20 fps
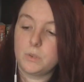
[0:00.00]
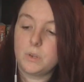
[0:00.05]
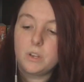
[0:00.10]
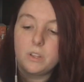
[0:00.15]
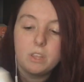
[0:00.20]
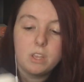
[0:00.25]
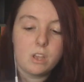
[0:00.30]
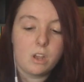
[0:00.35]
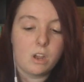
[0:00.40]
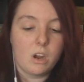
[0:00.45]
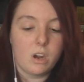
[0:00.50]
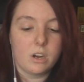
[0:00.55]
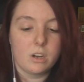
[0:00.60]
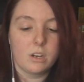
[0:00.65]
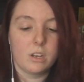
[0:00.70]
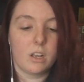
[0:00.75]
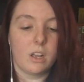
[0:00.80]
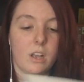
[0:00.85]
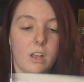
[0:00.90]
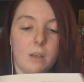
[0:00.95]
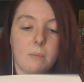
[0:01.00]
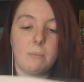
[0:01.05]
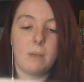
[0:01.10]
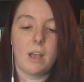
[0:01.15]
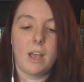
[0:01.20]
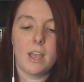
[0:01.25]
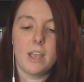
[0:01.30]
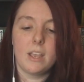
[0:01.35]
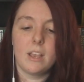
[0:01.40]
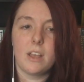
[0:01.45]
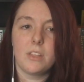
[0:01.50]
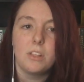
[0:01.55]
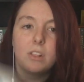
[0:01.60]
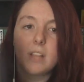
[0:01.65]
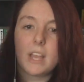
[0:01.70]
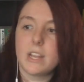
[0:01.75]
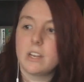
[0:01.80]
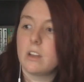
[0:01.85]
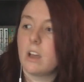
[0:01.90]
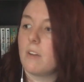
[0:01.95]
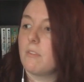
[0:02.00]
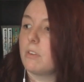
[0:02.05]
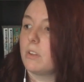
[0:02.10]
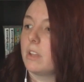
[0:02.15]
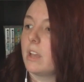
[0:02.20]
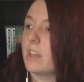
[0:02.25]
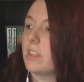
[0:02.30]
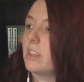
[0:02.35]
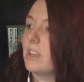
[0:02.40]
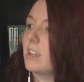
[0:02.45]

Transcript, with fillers: So here they are. Um, I got the light novel, I